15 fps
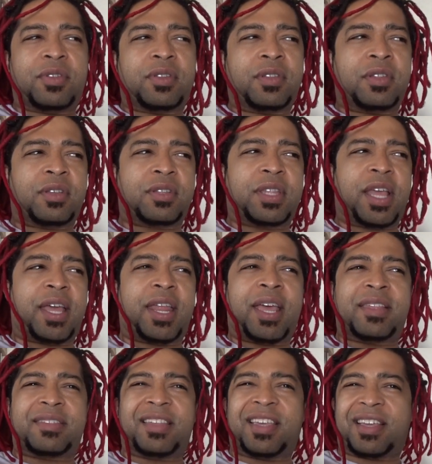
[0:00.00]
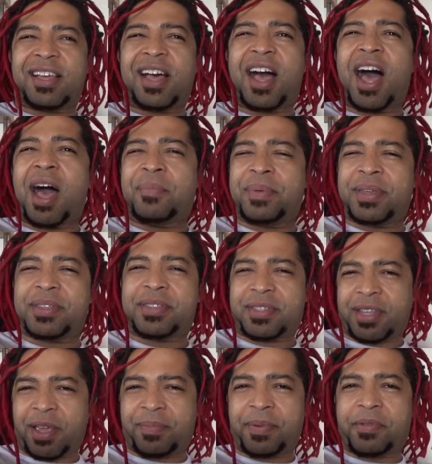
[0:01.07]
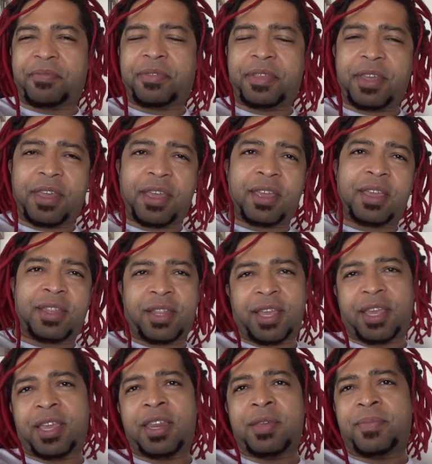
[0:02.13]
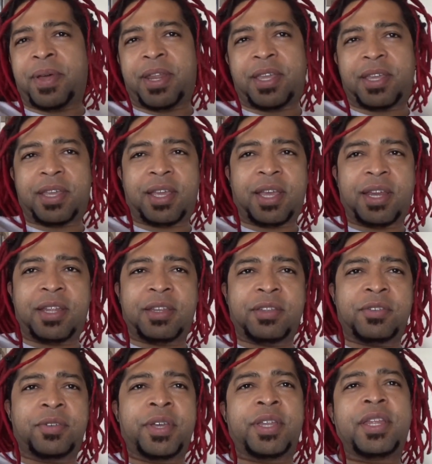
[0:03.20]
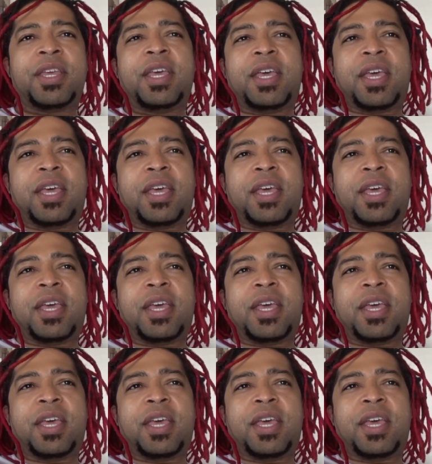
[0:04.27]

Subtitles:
looked at as like a hobbyist type of thing, and like anybody can kind of do it,